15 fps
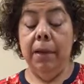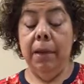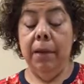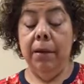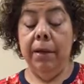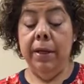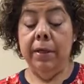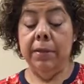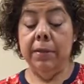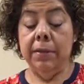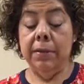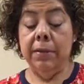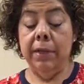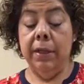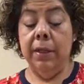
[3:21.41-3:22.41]

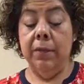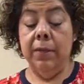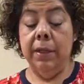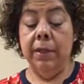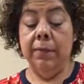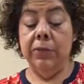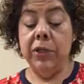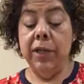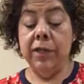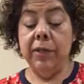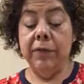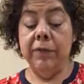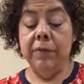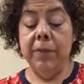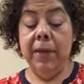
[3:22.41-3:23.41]
areas, including
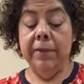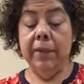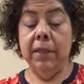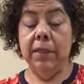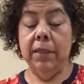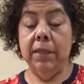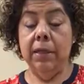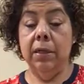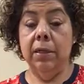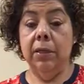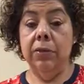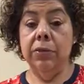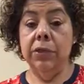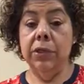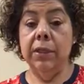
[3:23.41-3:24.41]
objectives, methods, and
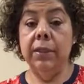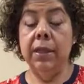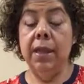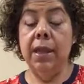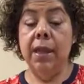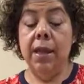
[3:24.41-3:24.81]
conclusion.